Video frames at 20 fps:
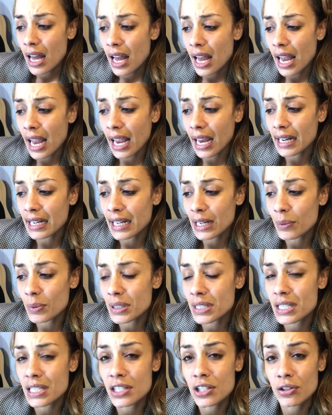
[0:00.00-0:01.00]
And he was
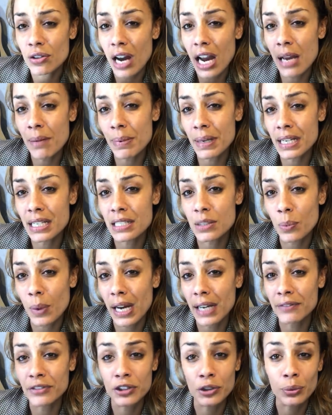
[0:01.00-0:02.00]
describing his
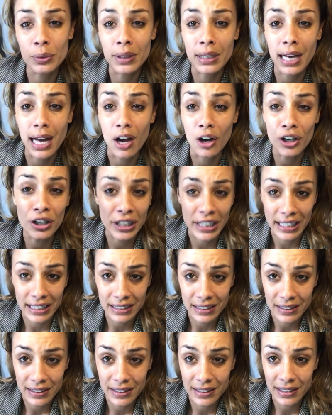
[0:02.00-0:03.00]
wife to an
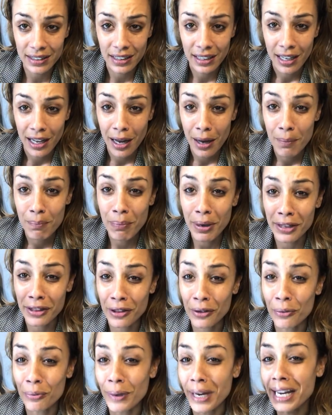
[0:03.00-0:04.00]
artist. But
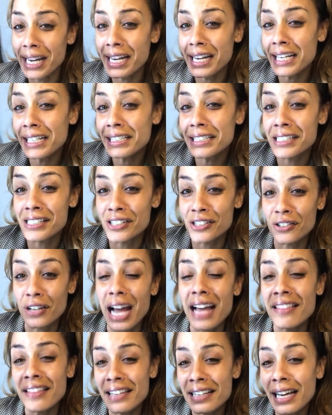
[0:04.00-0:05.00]
the way
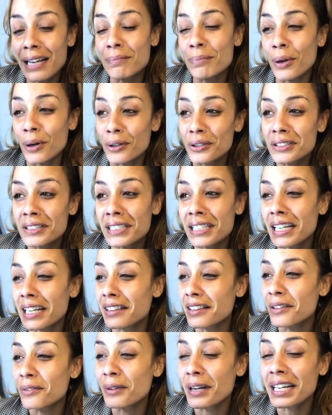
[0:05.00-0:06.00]
I think I posted it,
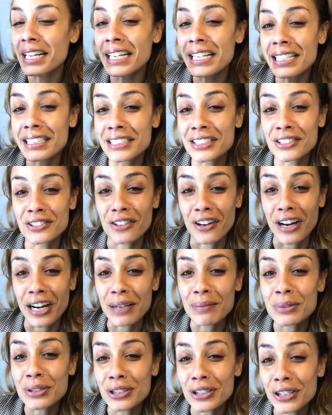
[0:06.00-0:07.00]
the way he
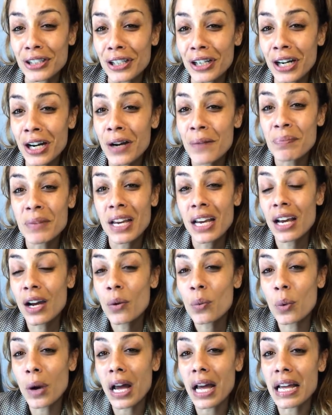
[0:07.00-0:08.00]
described her
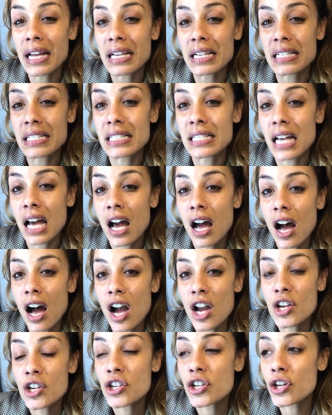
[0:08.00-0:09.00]
was,
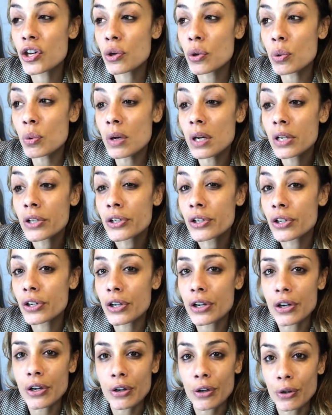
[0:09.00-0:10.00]
you
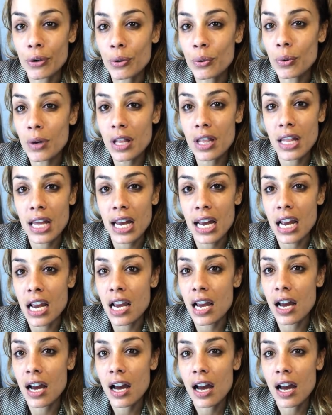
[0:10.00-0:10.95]
knew, like,